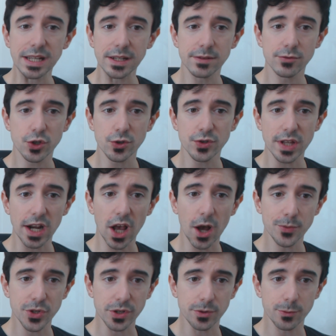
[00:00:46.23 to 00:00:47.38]
choose that
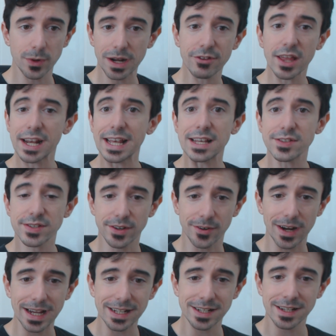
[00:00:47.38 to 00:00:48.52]
option, whatever that is. All
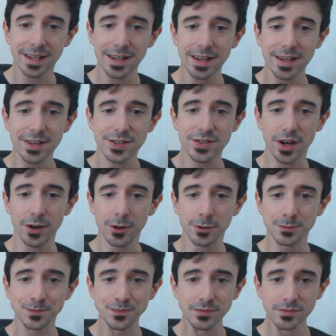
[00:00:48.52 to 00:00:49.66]
right,
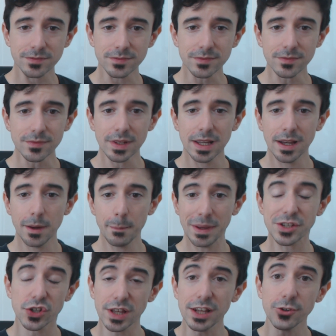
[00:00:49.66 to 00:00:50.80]
so make
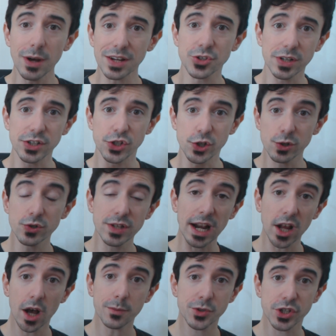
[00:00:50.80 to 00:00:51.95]
sure that you actually choose that
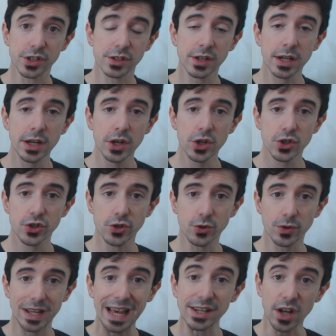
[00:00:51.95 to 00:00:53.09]
option to
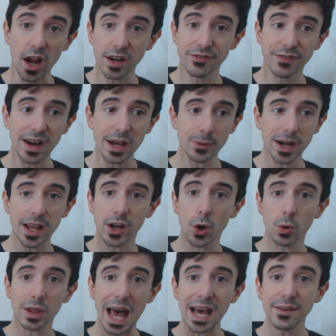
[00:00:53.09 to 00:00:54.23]
get notified when I go
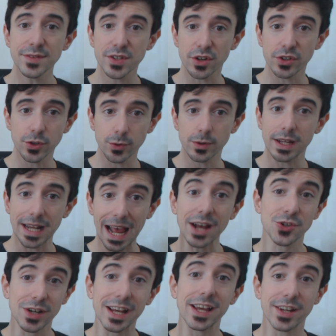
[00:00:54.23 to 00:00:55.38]
live, so you can
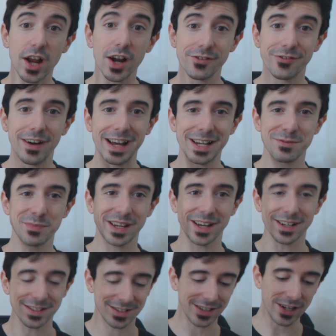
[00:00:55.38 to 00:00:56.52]
actually get notified.
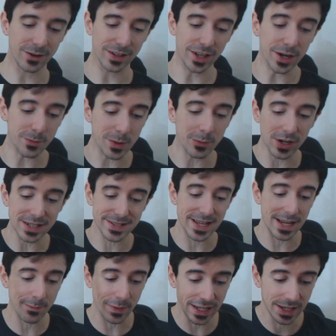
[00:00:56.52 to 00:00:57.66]
Because a lot of people are
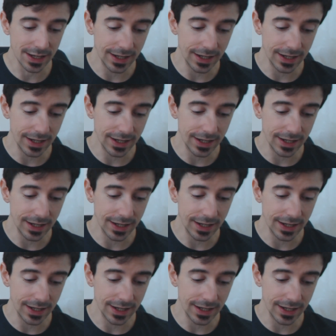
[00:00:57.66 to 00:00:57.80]
saying me,